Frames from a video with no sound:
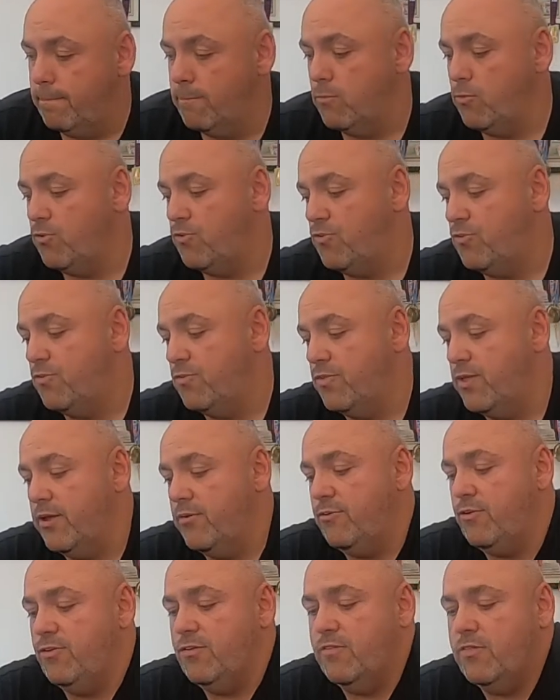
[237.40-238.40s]
which is there it
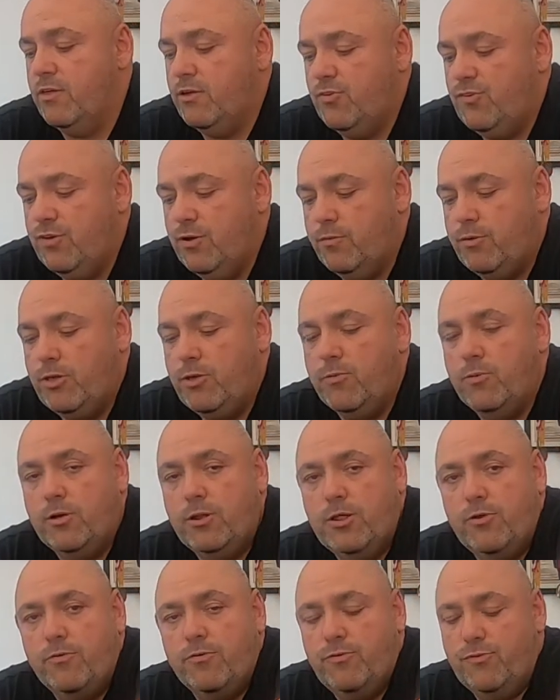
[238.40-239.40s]
is. I think I showed it you
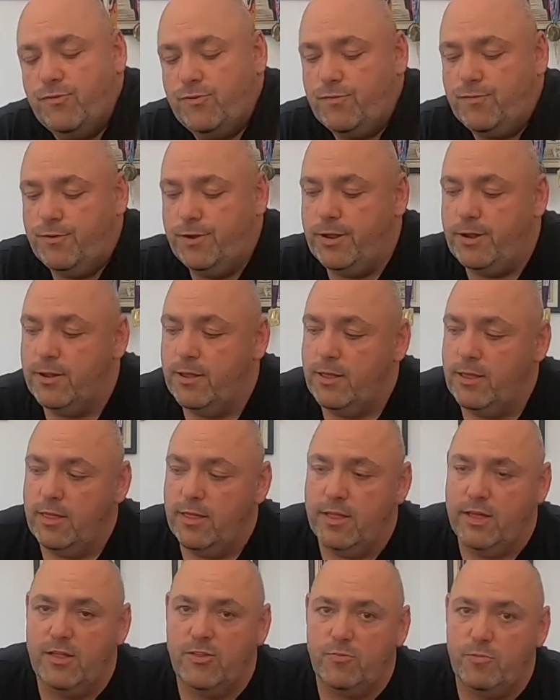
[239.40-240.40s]
earlier on the screen.
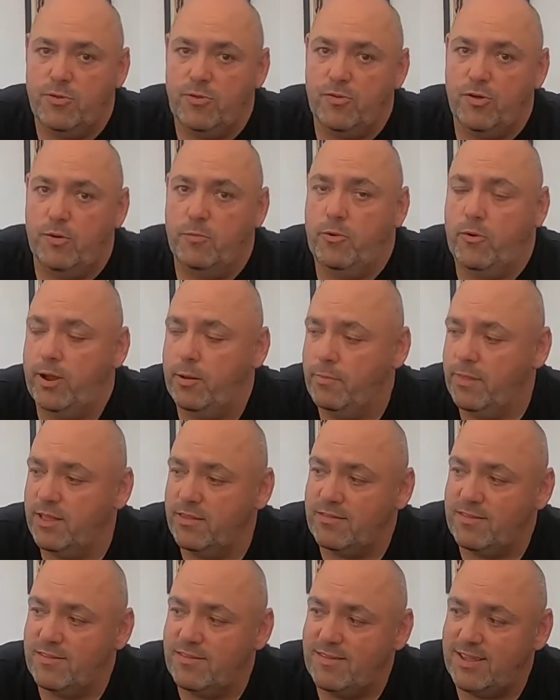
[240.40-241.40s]
That's my timer app.
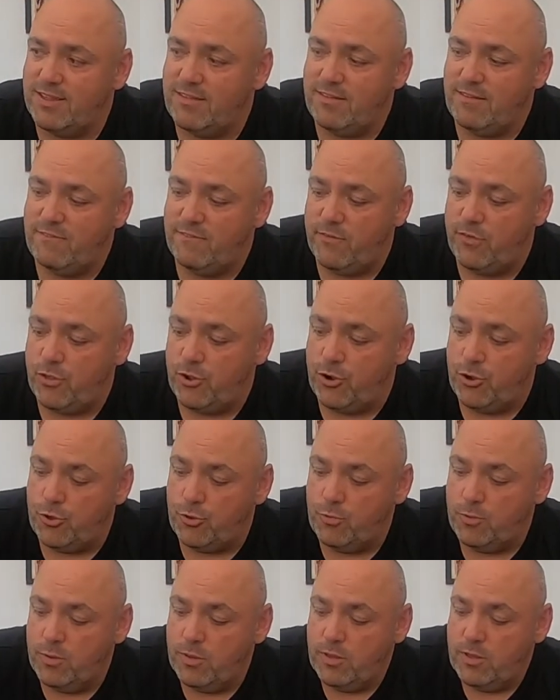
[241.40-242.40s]
That's the setting for
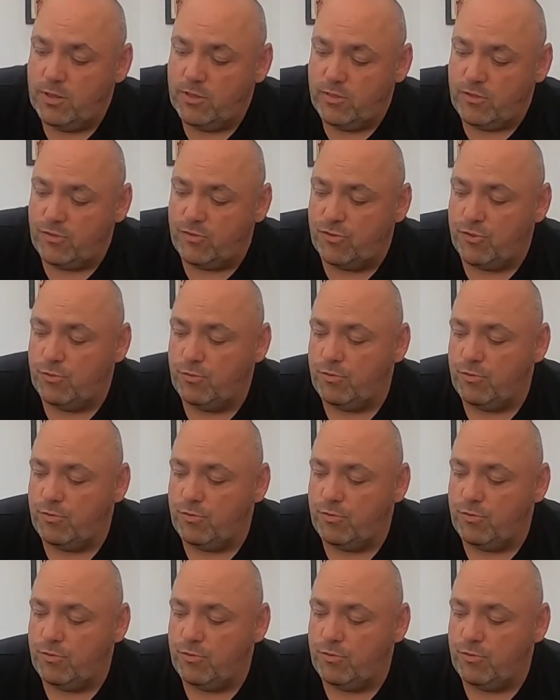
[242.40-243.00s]
this new